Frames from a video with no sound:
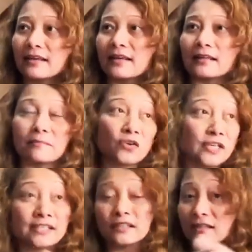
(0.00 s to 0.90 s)
and I'm
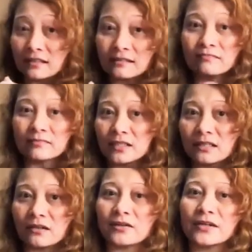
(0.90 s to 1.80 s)
going to
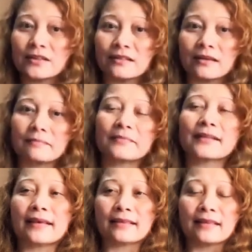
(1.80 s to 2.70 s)
hurt them,
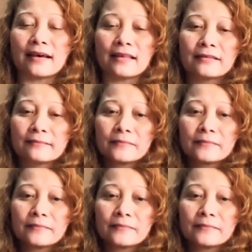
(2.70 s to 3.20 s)
like that.